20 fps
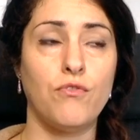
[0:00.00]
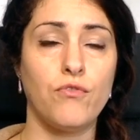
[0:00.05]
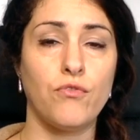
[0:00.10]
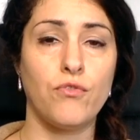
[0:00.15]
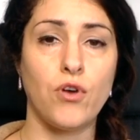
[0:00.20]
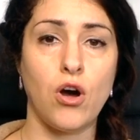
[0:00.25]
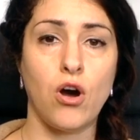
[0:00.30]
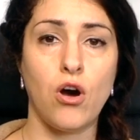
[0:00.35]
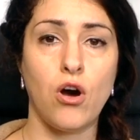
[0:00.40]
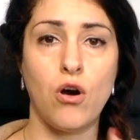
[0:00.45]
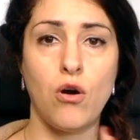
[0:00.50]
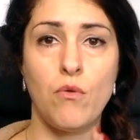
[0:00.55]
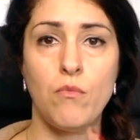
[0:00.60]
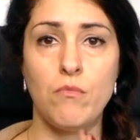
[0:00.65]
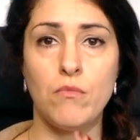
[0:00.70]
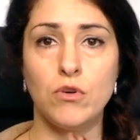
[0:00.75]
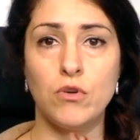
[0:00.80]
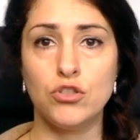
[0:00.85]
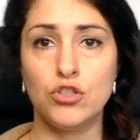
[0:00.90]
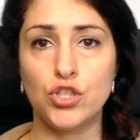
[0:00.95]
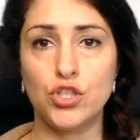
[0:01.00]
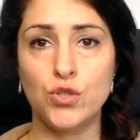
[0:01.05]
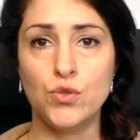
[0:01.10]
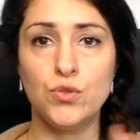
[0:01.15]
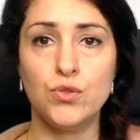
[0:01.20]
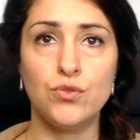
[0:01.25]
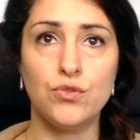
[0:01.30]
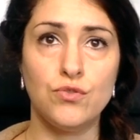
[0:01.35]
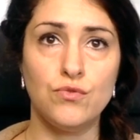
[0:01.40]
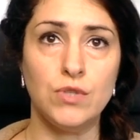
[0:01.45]
from 2
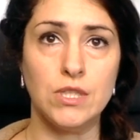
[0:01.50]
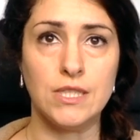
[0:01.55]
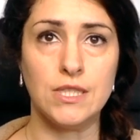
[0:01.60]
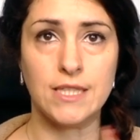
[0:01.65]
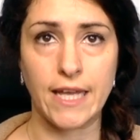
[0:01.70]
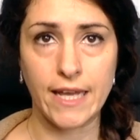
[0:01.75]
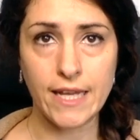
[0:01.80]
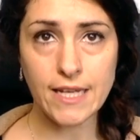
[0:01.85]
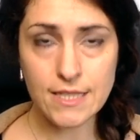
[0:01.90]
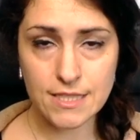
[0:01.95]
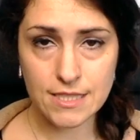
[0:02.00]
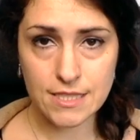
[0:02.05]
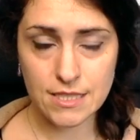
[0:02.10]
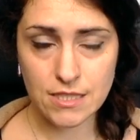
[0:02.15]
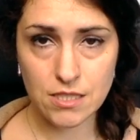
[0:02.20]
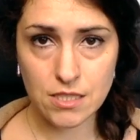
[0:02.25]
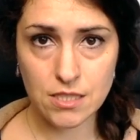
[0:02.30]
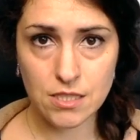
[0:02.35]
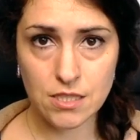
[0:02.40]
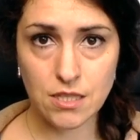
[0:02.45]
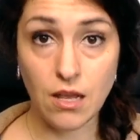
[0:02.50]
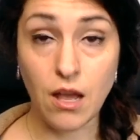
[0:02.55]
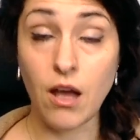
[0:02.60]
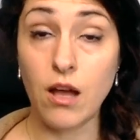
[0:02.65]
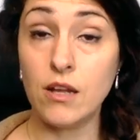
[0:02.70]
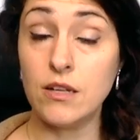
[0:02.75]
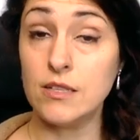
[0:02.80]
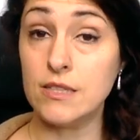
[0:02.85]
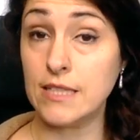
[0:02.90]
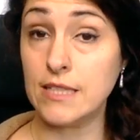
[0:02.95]
to 3 texts,
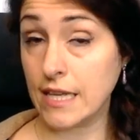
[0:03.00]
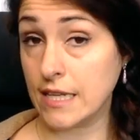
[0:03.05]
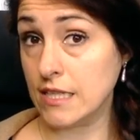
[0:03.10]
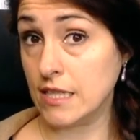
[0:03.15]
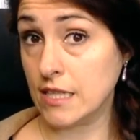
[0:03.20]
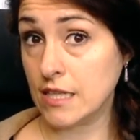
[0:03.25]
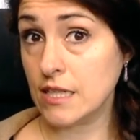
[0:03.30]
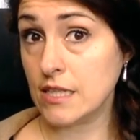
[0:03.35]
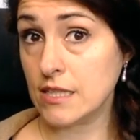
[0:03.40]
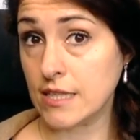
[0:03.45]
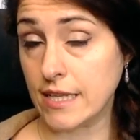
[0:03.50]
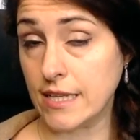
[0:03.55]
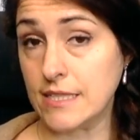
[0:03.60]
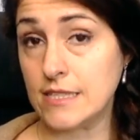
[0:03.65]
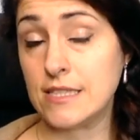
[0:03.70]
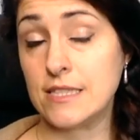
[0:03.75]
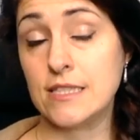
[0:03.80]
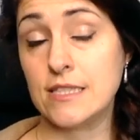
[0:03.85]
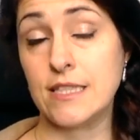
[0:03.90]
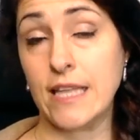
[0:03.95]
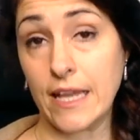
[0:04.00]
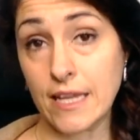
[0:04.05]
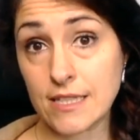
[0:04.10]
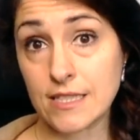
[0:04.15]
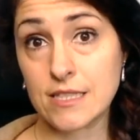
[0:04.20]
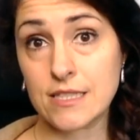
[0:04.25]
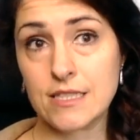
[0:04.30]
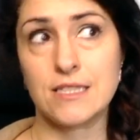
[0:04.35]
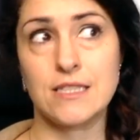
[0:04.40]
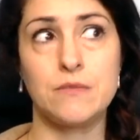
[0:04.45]
technical
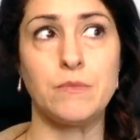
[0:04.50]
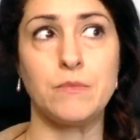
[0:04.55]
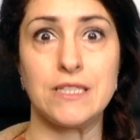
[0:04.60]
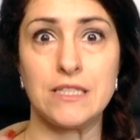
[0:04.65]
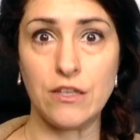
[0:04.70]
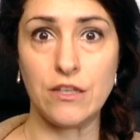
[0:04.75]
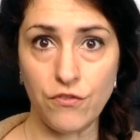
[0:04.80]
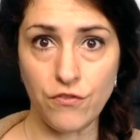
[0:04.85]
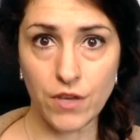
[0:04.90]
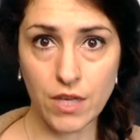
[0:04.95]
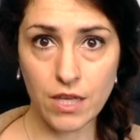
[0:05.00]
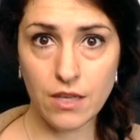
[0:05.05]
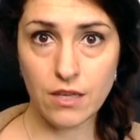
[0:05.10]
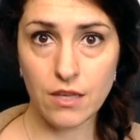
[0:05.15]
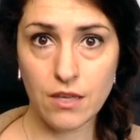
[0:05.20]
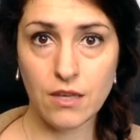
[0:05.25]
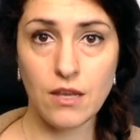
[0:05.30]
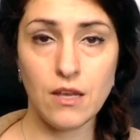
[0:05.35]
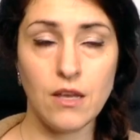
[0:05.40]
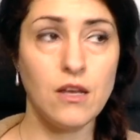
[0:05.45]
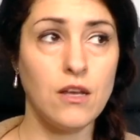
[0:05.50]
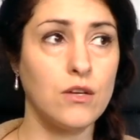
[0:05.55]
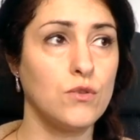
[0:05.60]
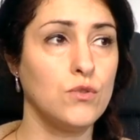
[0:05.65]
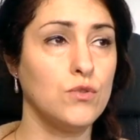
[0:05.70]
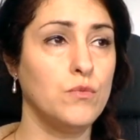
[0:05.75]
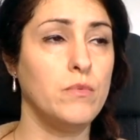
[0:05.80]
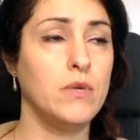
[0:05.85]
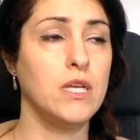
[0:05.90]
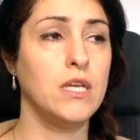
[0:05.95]
texts specific,
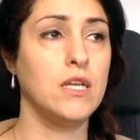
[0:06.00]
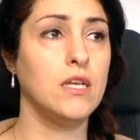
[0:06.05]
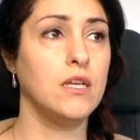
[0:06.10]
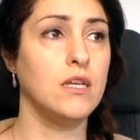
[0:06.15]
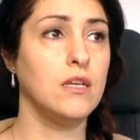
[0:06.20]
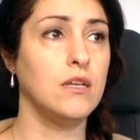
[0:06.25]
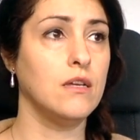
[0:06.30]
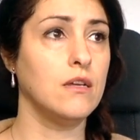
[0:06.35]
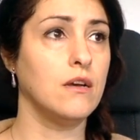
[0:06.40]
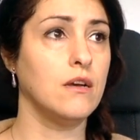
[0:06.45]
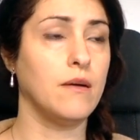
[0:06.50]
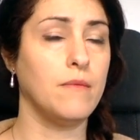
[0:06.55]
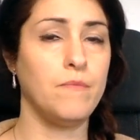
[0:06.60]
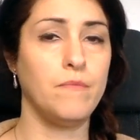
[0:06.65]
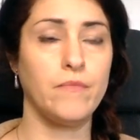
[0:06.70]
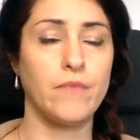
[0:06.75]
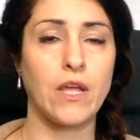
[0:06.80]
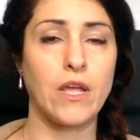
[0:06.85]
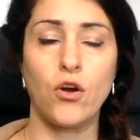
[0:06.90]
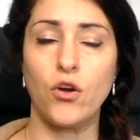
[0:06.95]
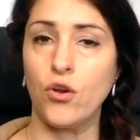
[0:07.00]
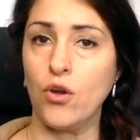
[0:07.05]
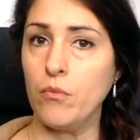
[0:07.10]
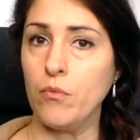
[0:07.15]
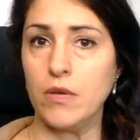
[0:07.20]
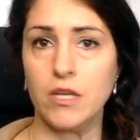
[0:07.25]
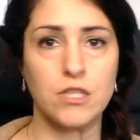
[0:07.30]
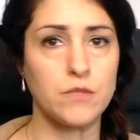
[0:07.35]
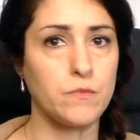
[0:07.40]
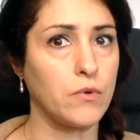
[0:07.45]
could be
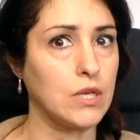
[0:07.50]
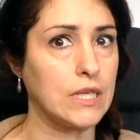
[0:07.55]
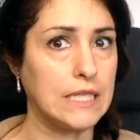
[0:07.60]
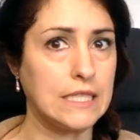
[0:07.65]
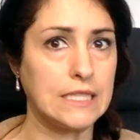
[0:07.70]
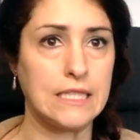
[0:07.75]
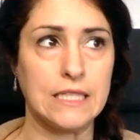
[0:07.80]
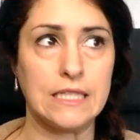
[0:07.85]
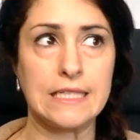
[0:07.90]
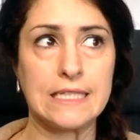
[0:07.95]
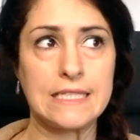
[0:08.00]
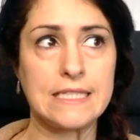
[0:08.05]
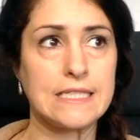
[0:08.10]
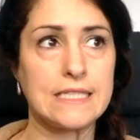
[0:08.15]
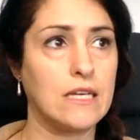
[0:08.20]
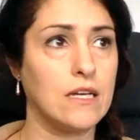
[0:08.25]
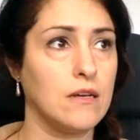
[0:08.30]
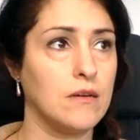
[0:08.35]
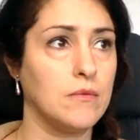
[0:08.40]
economics, politics,